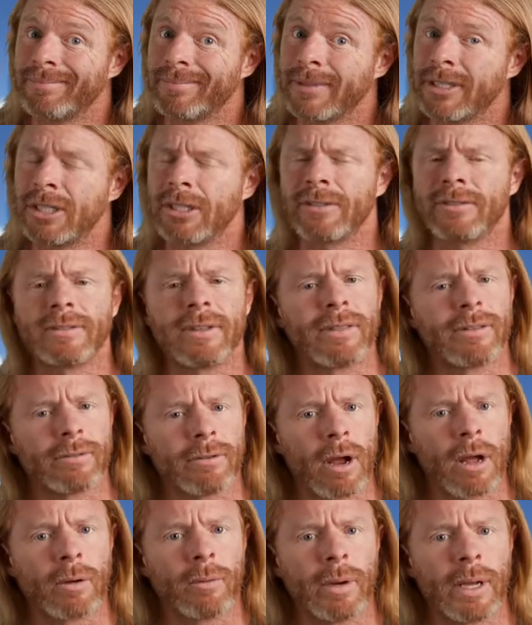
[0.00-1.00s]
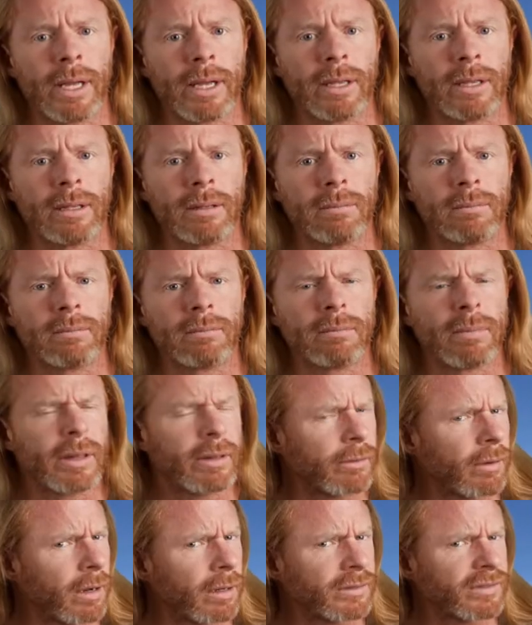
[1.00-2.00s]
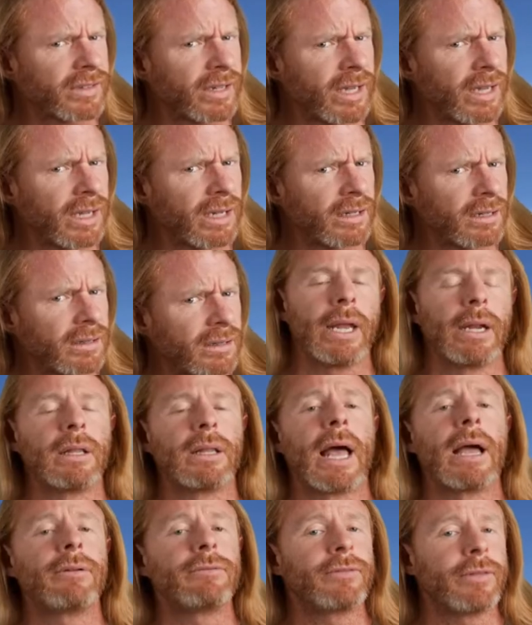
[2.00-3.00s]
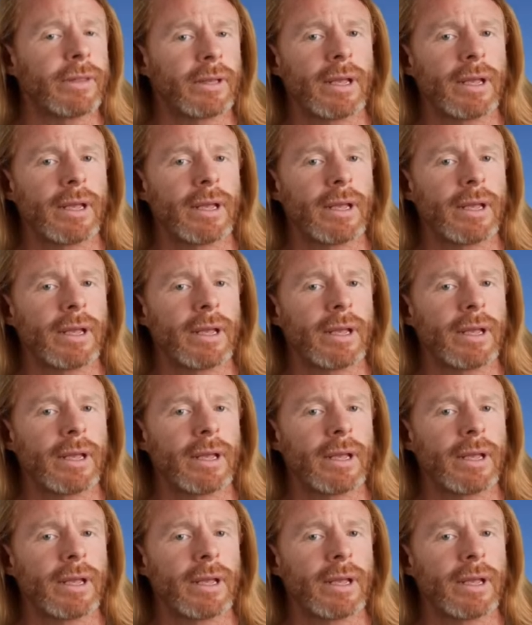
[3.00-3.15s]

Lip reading: just in the wrong way, by the wrong side. It allows the